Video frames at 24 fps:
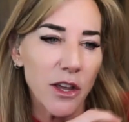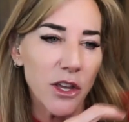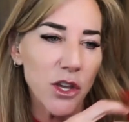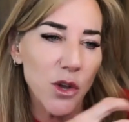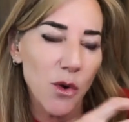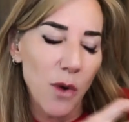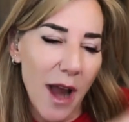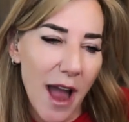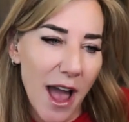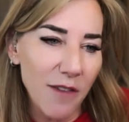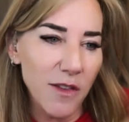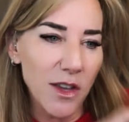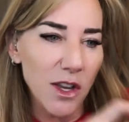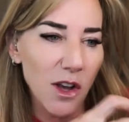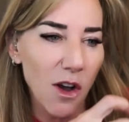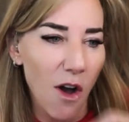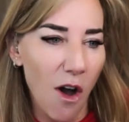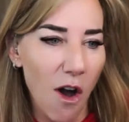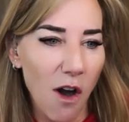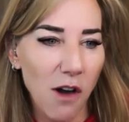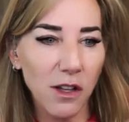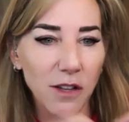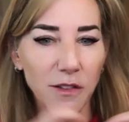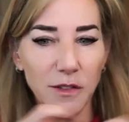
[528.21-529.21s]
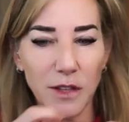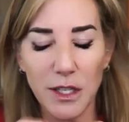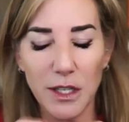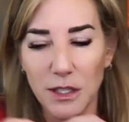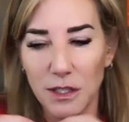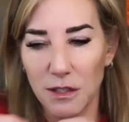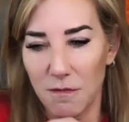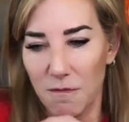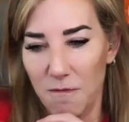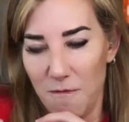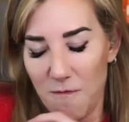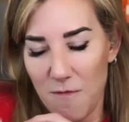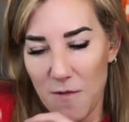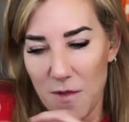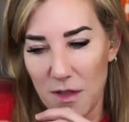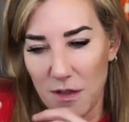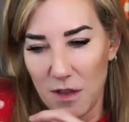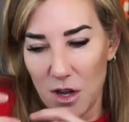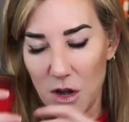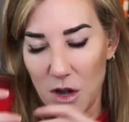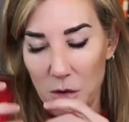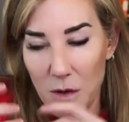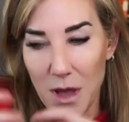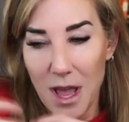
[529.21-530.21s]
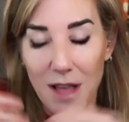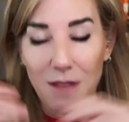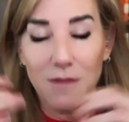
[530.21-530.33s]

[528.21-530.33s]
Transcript: you're having all these, you know,